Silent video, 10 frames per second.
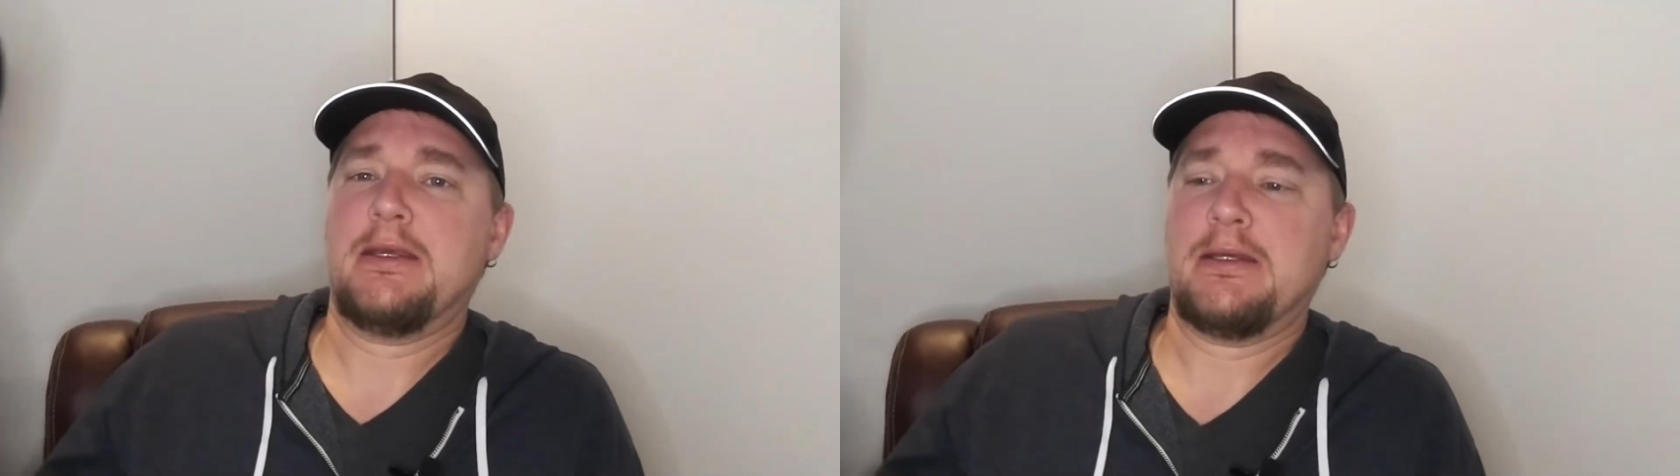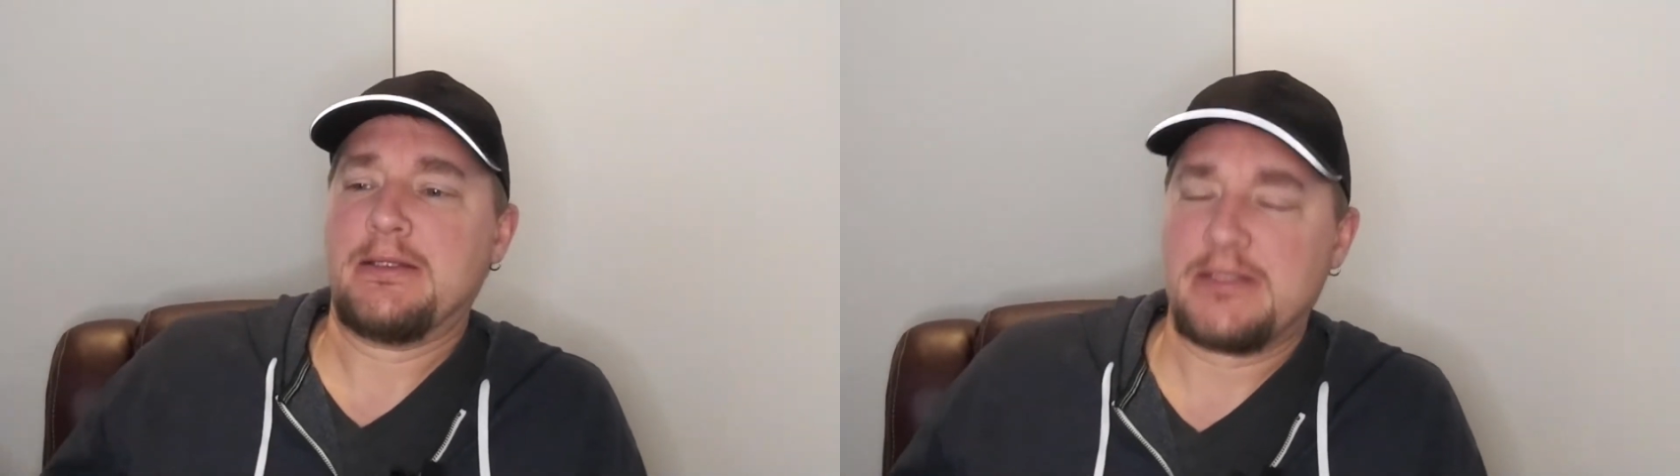
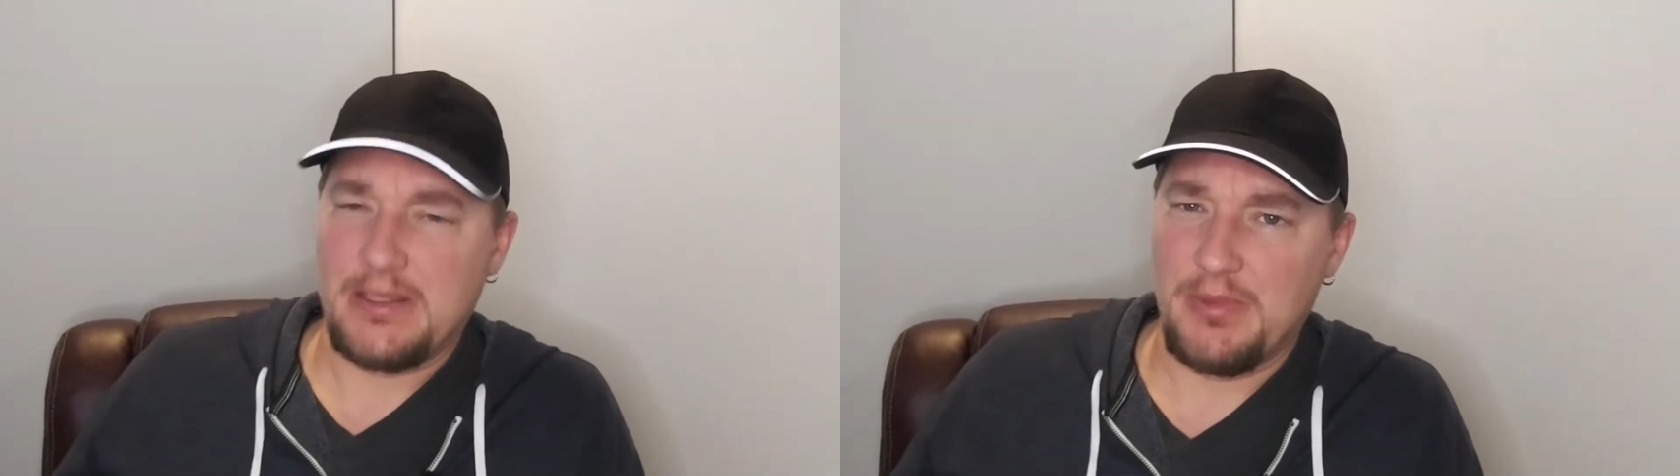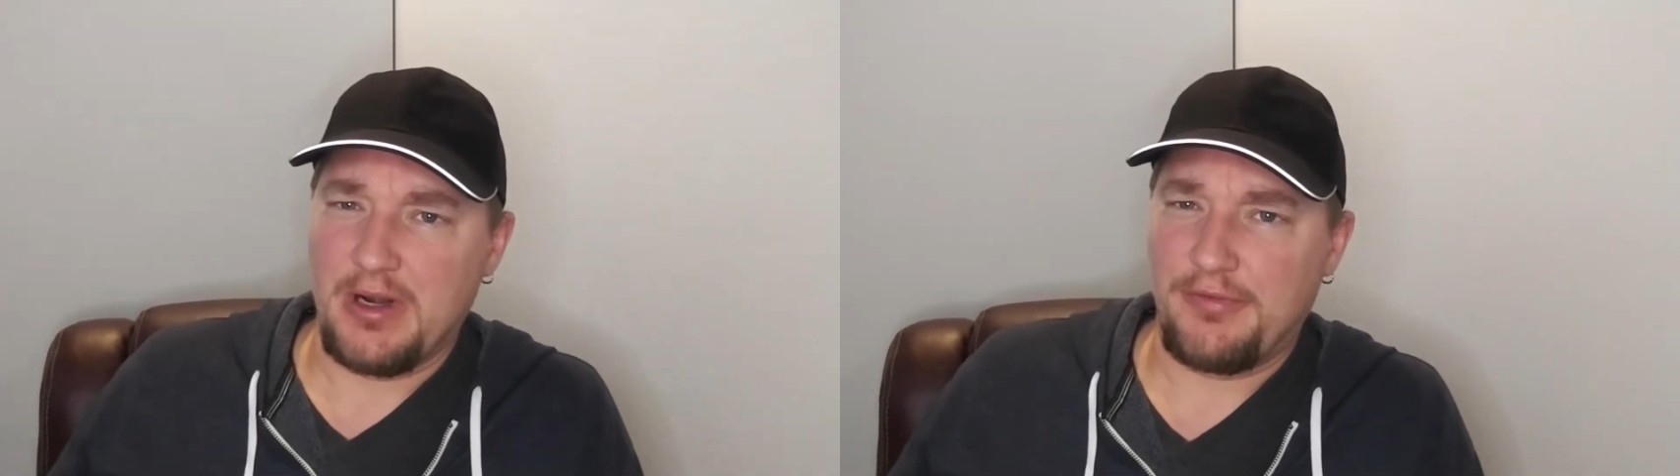
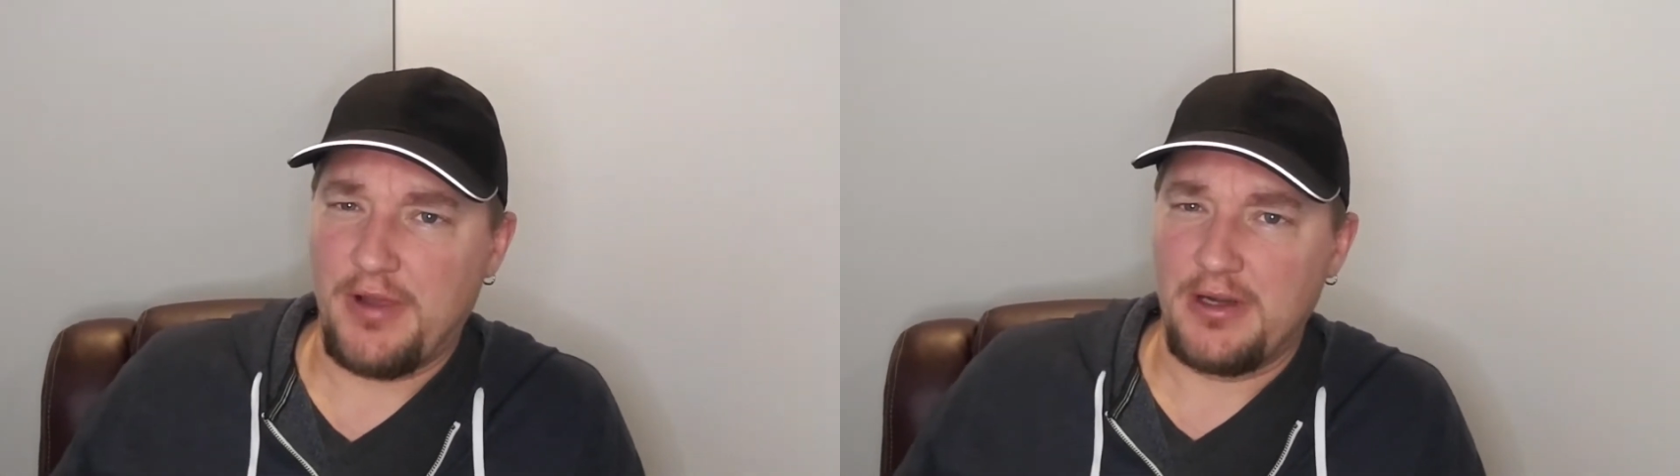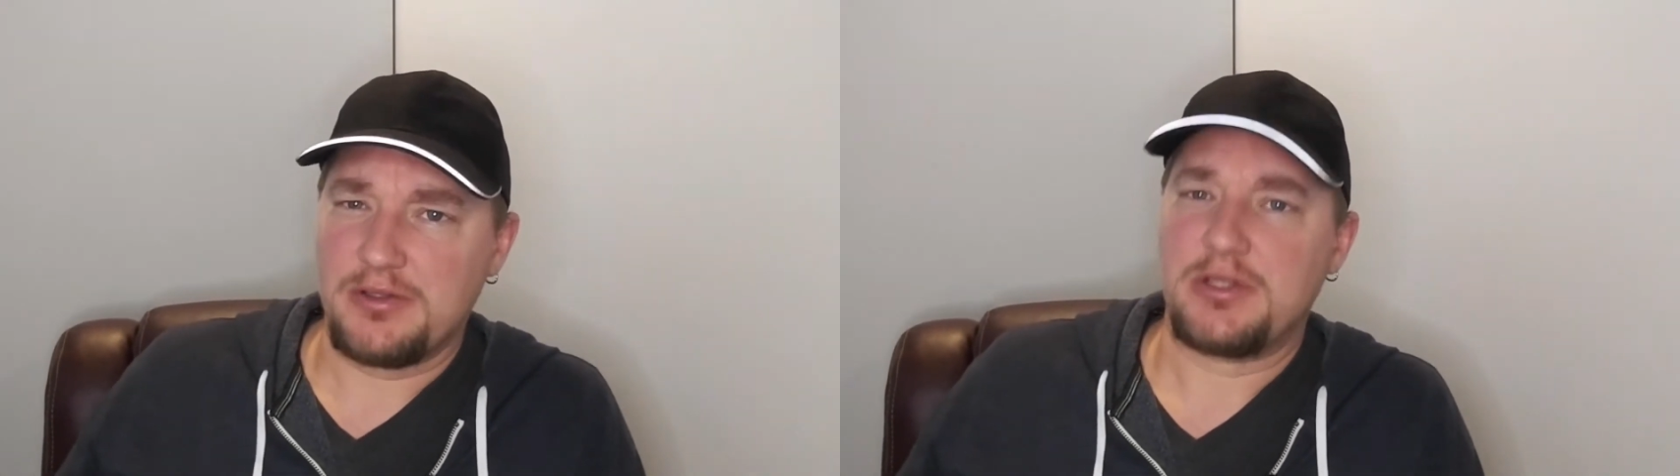some
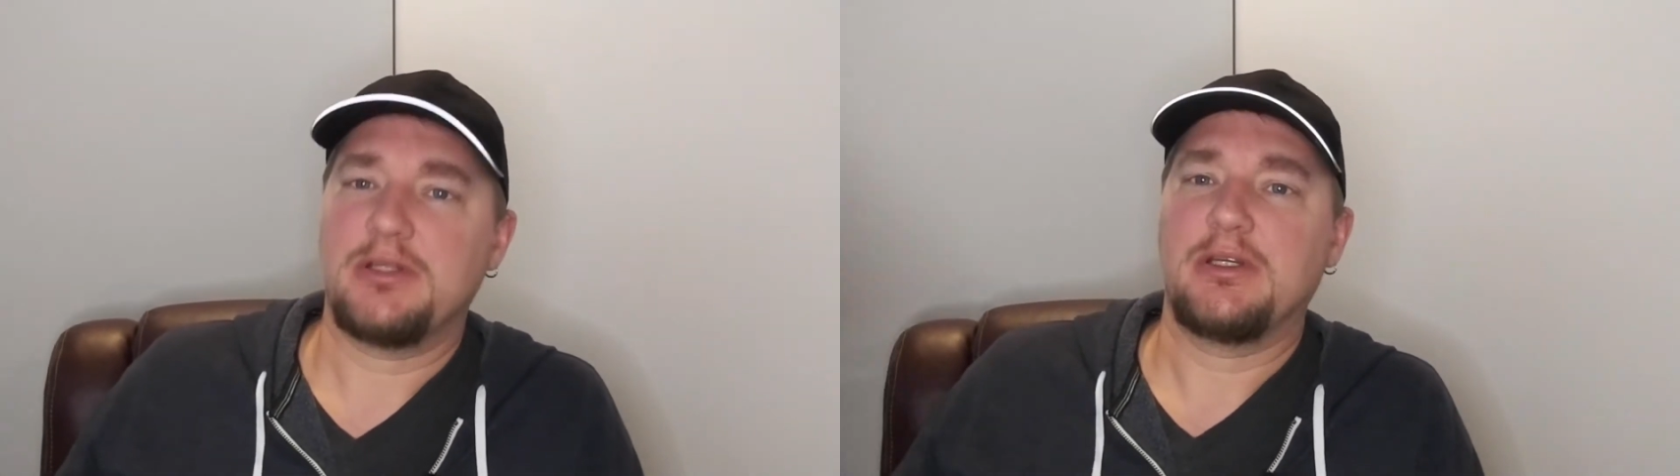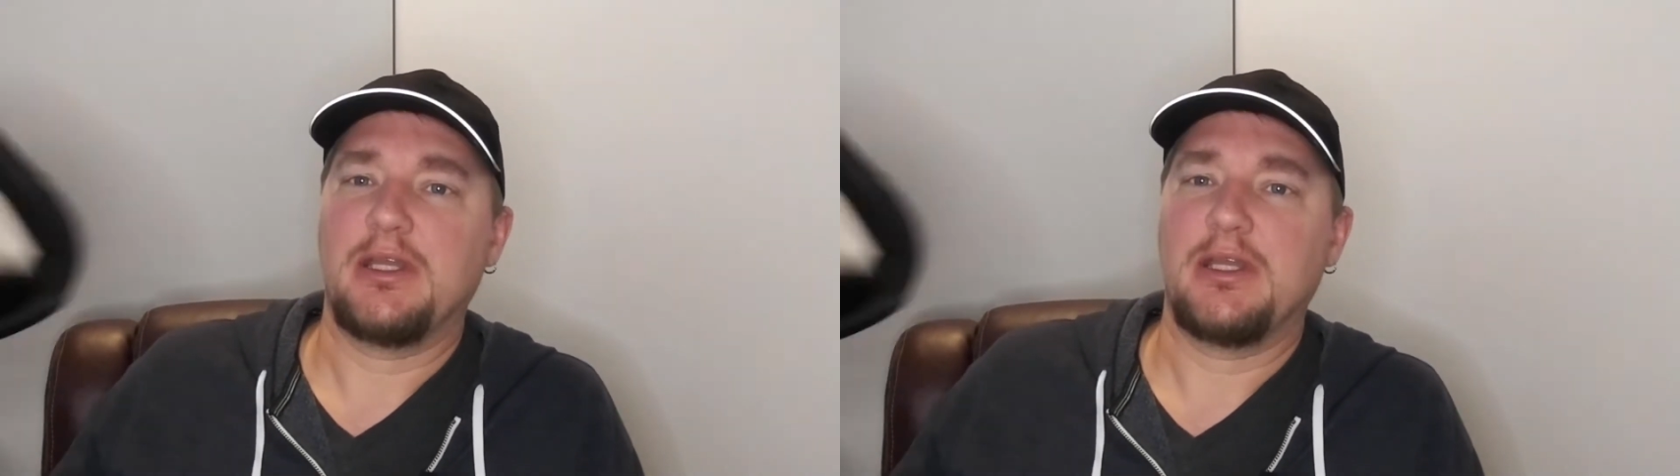modifiers